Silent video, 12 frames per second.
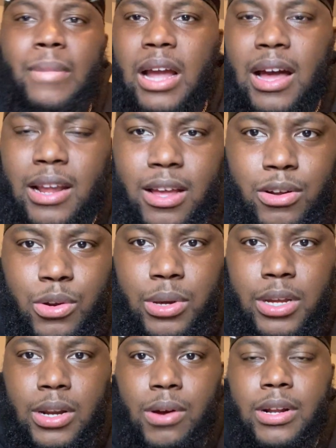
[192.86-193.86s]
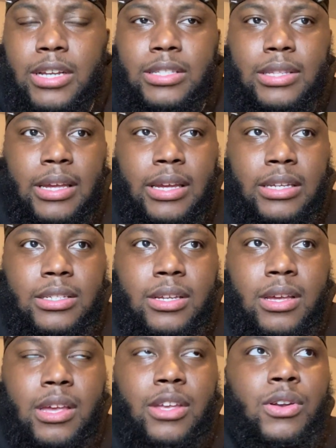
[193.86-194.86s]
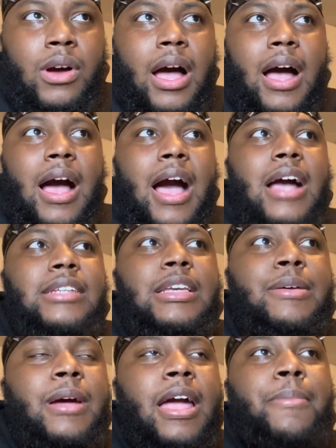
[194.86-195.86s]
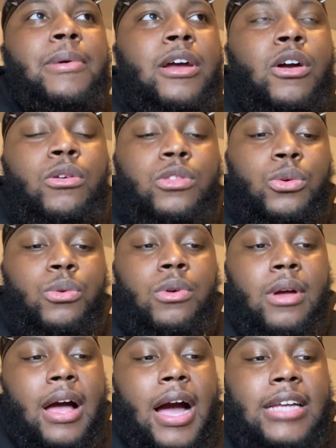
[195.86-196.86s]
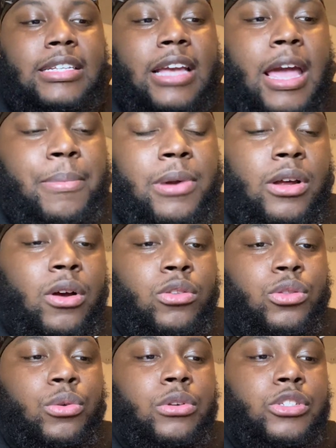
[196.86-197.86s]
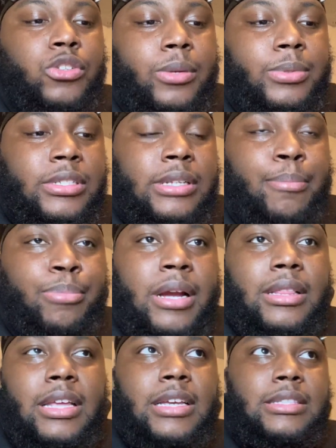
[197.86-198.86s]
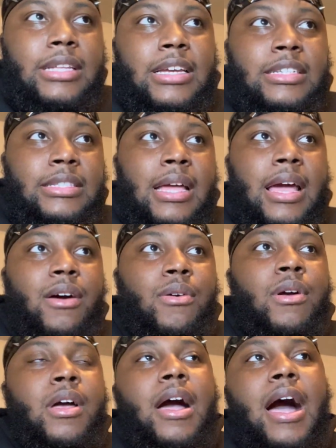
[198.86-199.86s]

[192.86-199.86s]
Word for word: How the hell do he know these things? You know, how, how is he able to go through how is he able to go through the scriptures and break these things down?